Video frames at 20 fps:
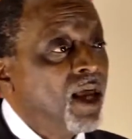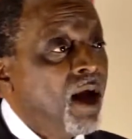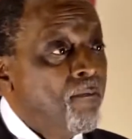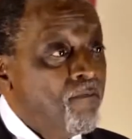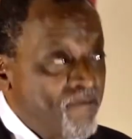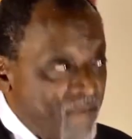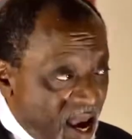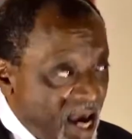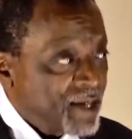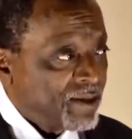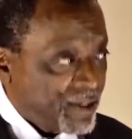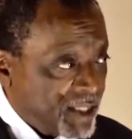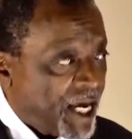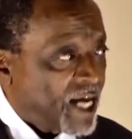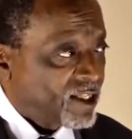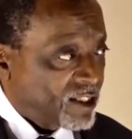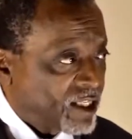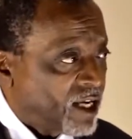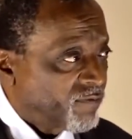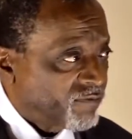the
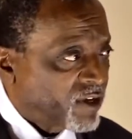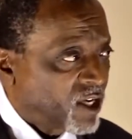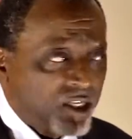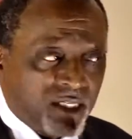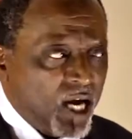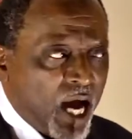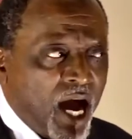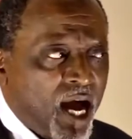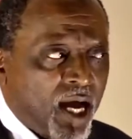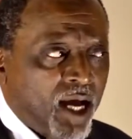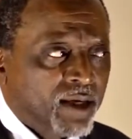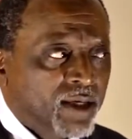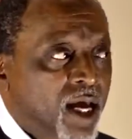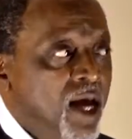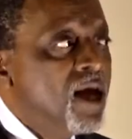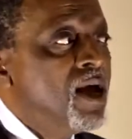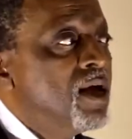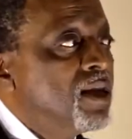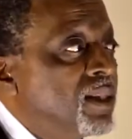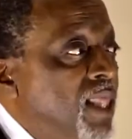mandates of
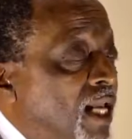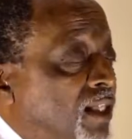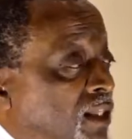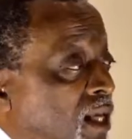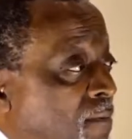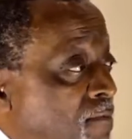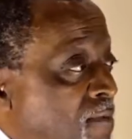God that